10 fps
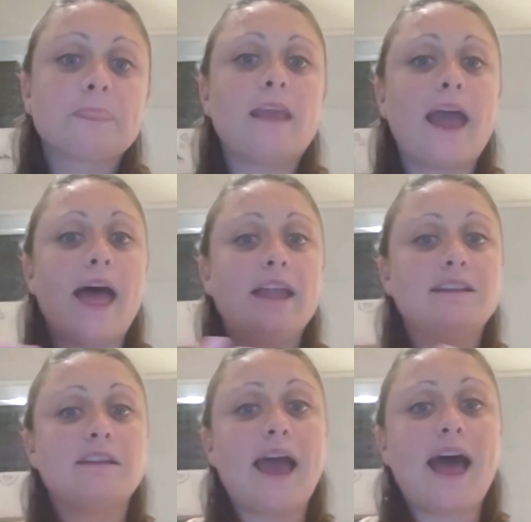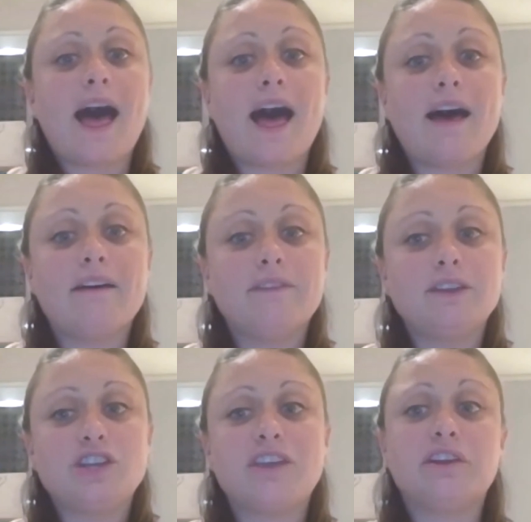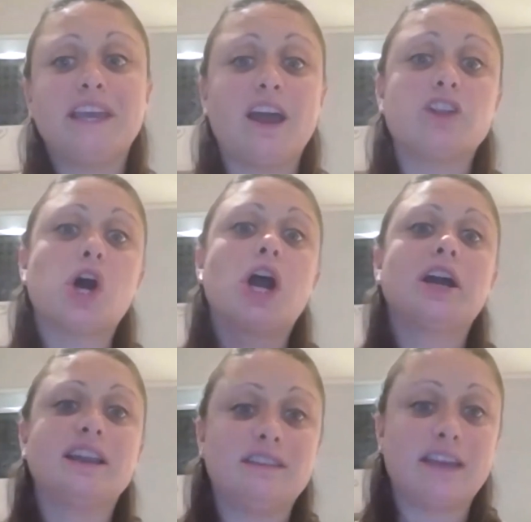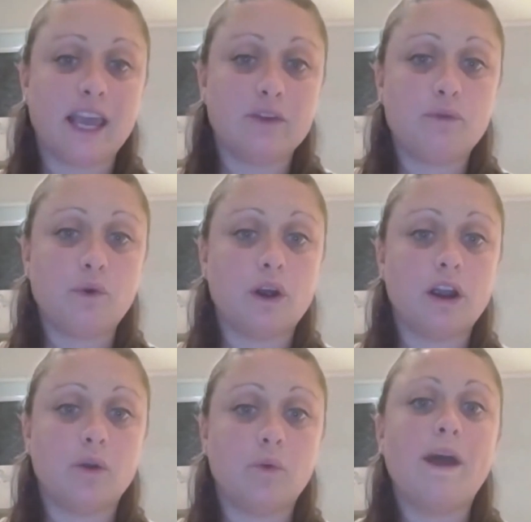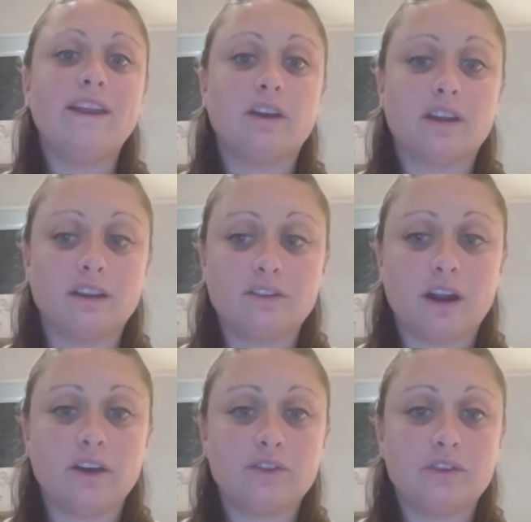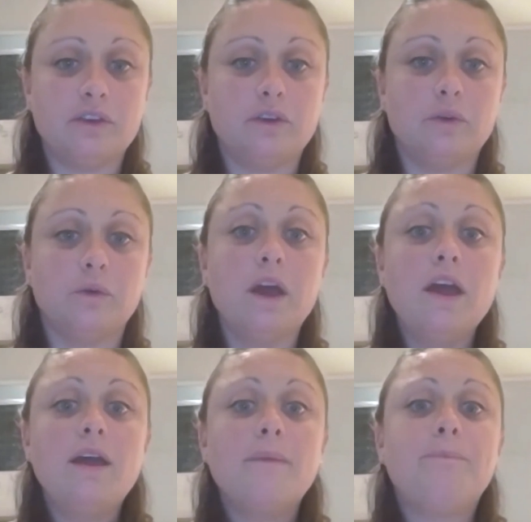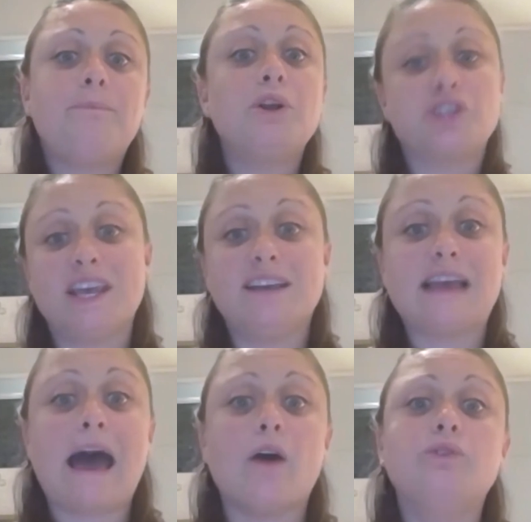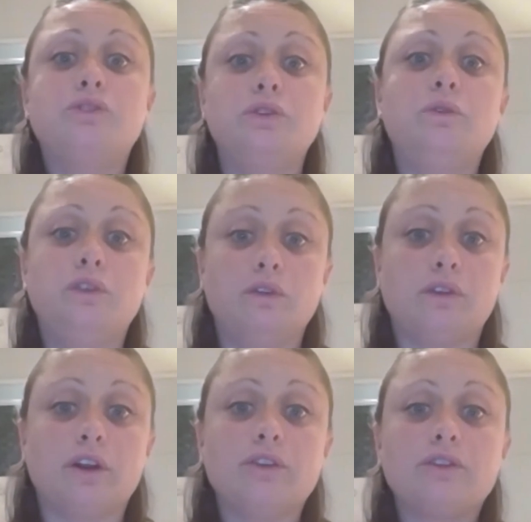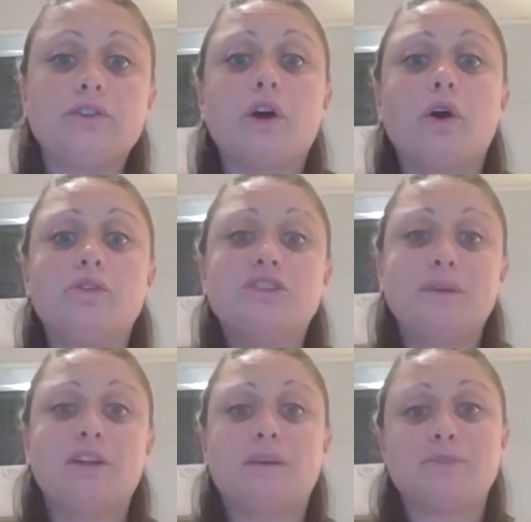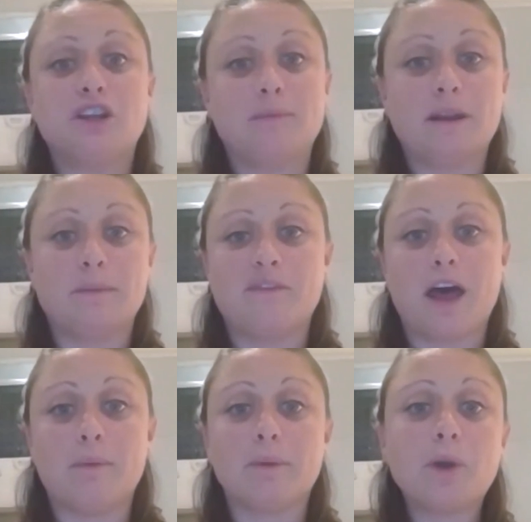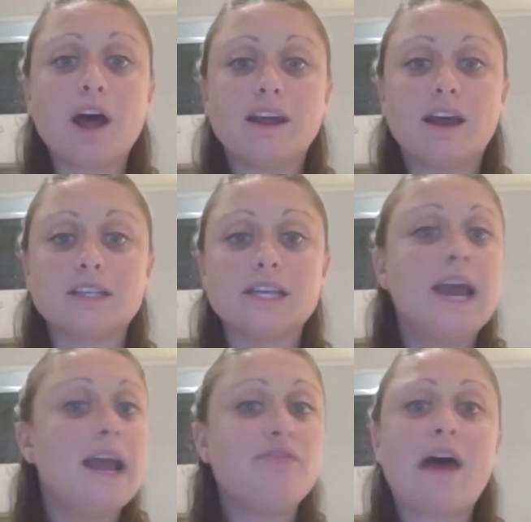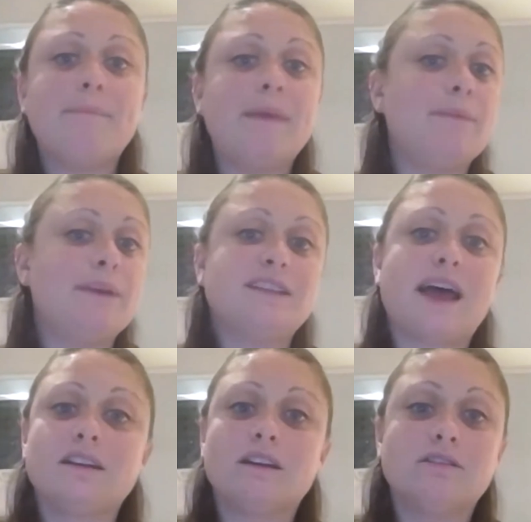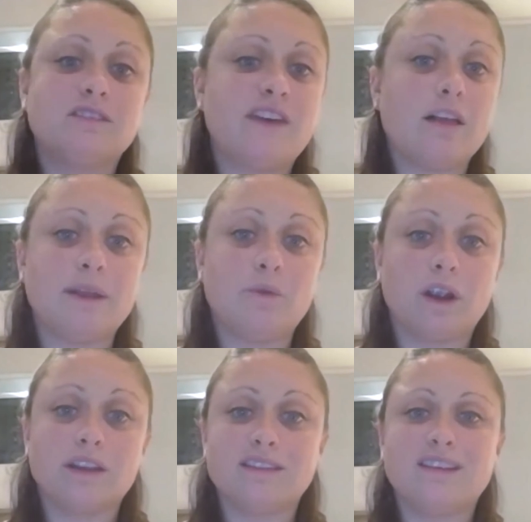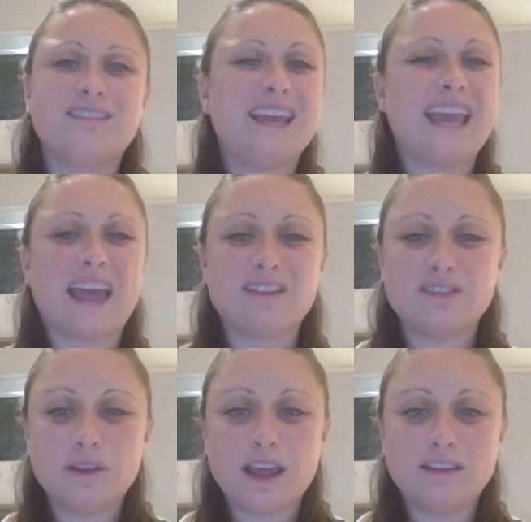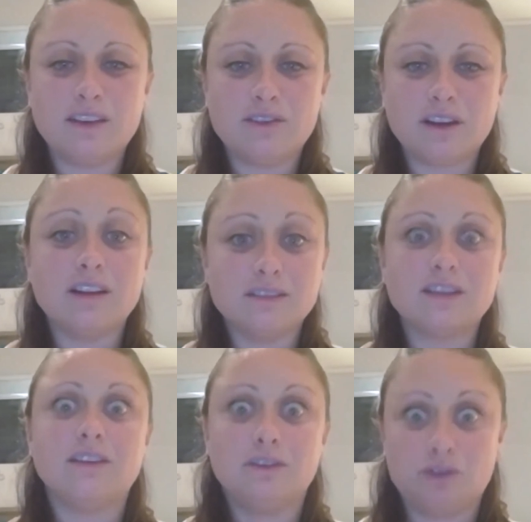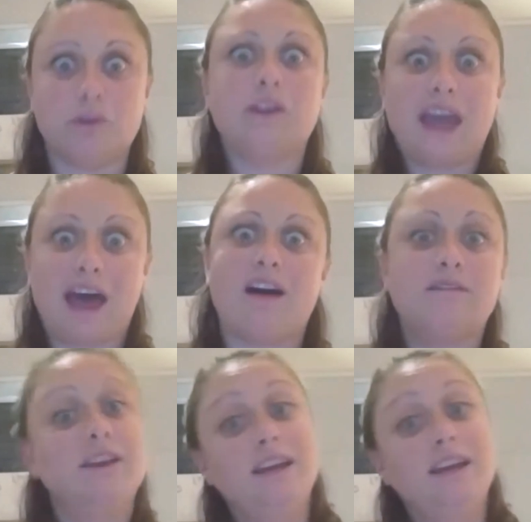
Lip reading: and have generally a target date for when you're going to start to push things out to users. So to build up to your minimum viable product, that may be technical development work that doesn't get to an end user until you truly have